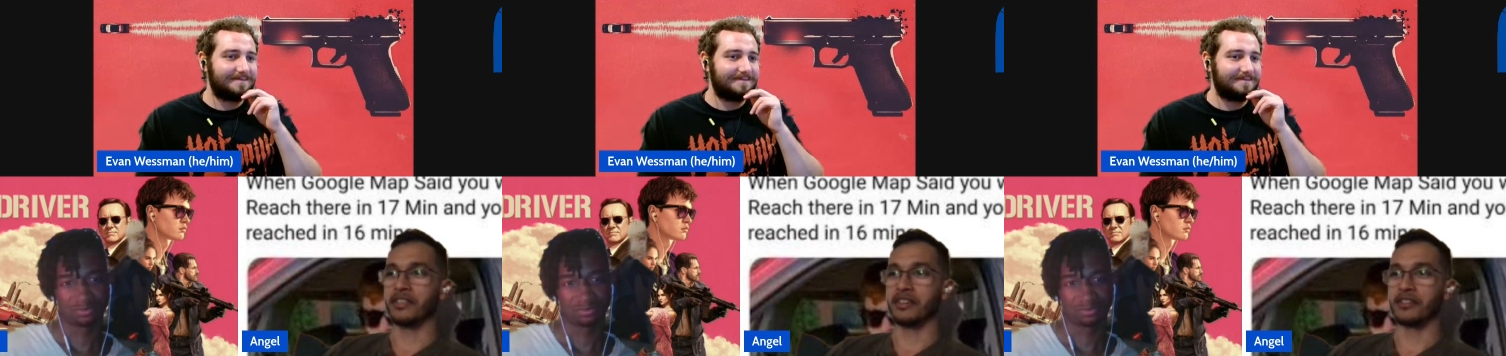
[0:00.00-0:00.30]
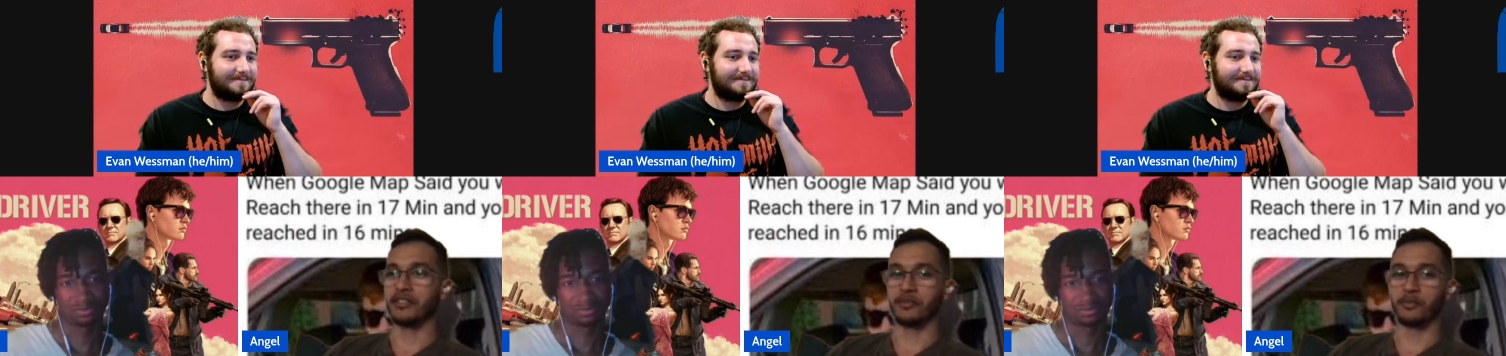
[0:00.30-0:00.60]
Speaker 1: she's
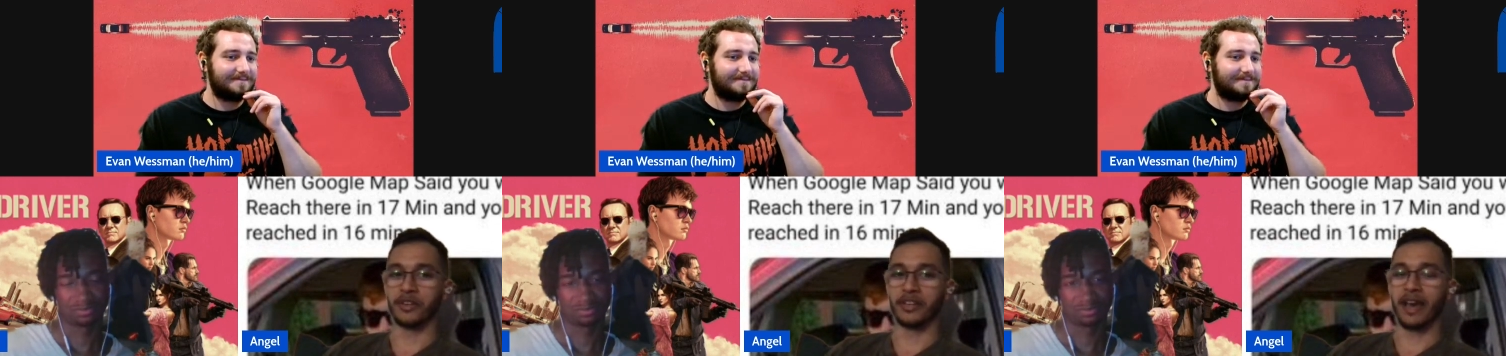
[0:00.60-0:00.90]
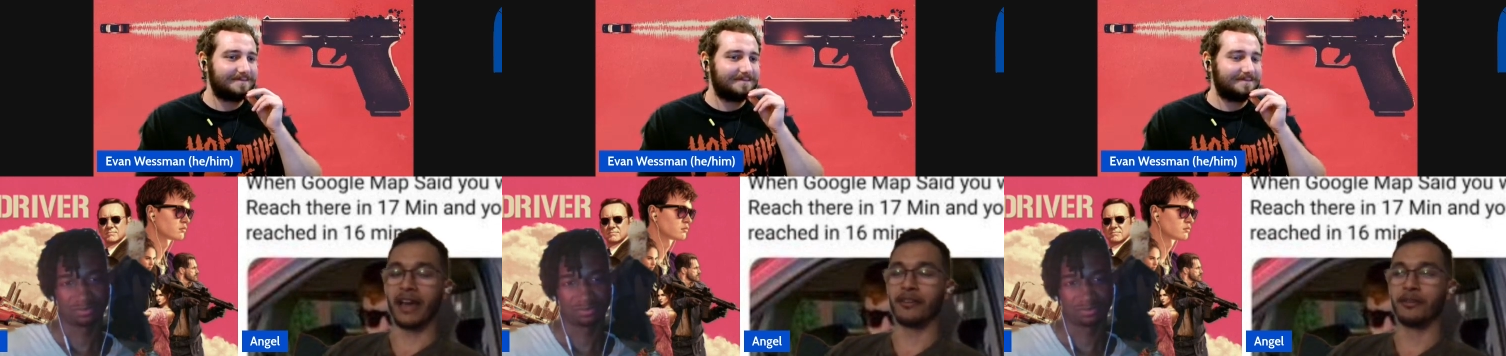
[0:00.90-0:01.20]
pretty. I
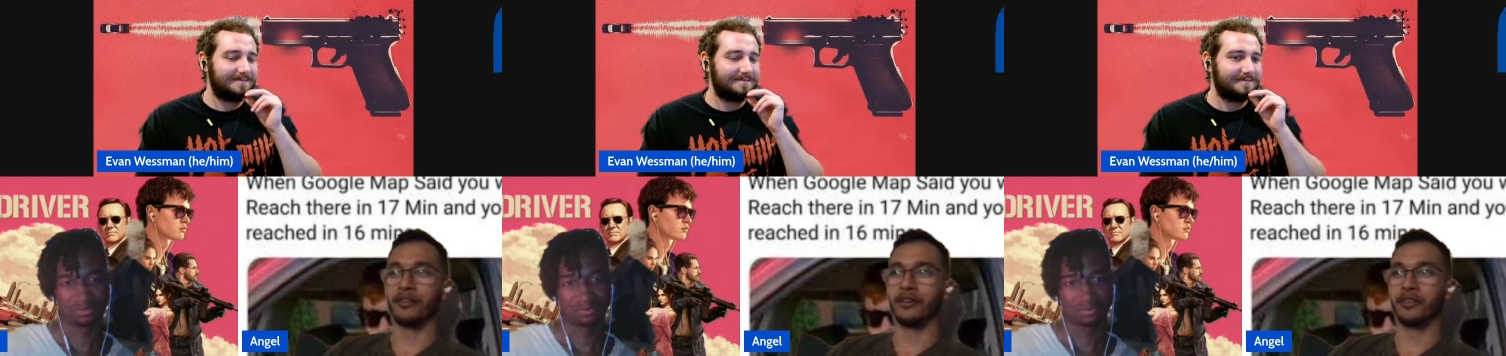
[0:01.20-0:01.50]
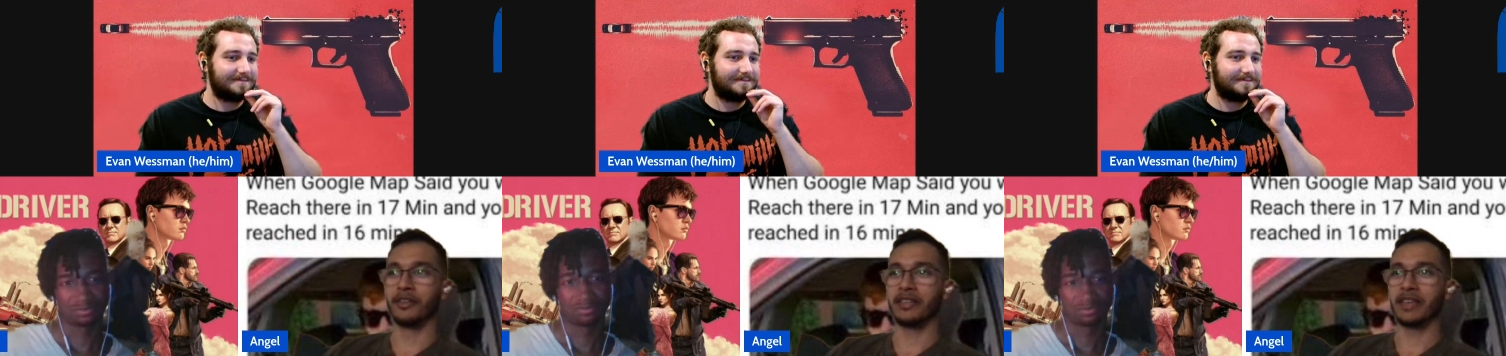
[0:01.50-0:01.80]
don't know that
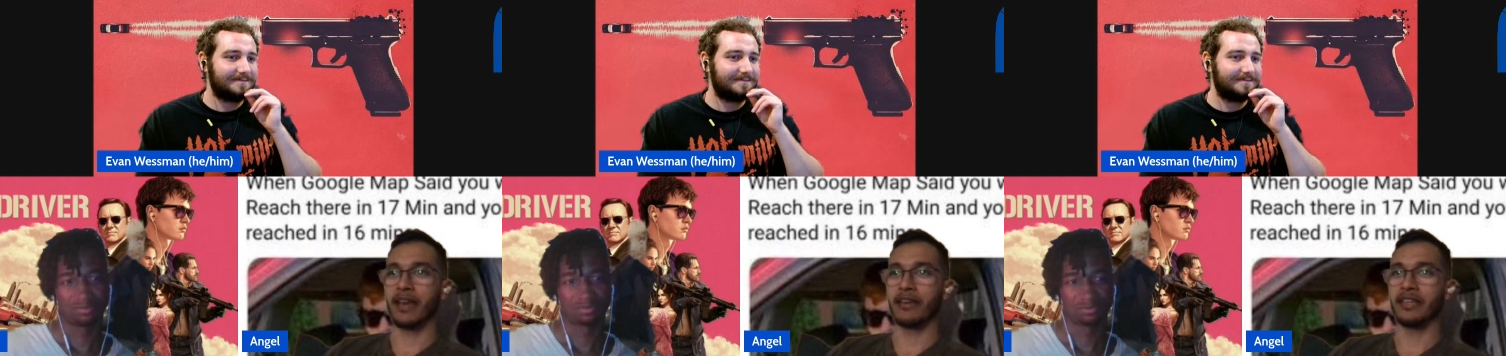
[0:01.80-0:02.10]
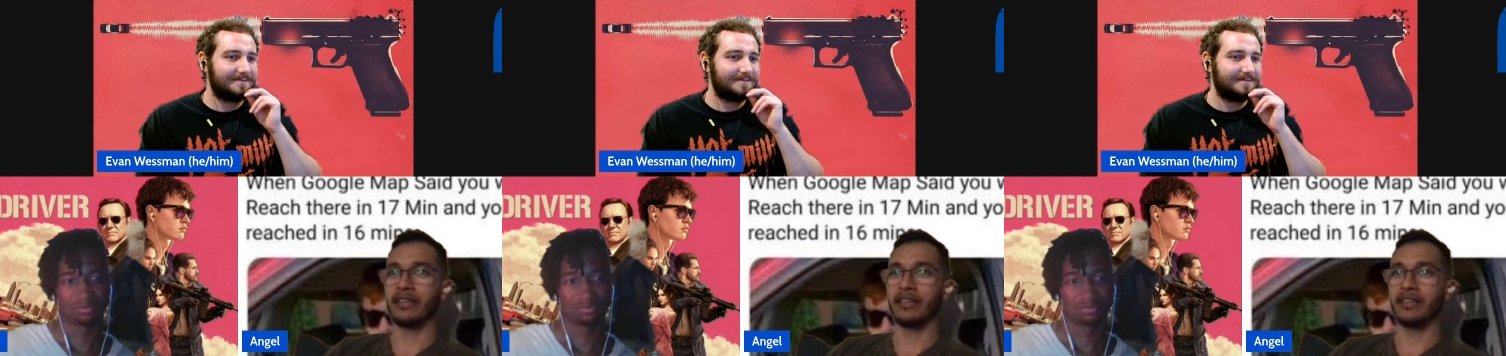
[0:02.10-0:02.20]
he he even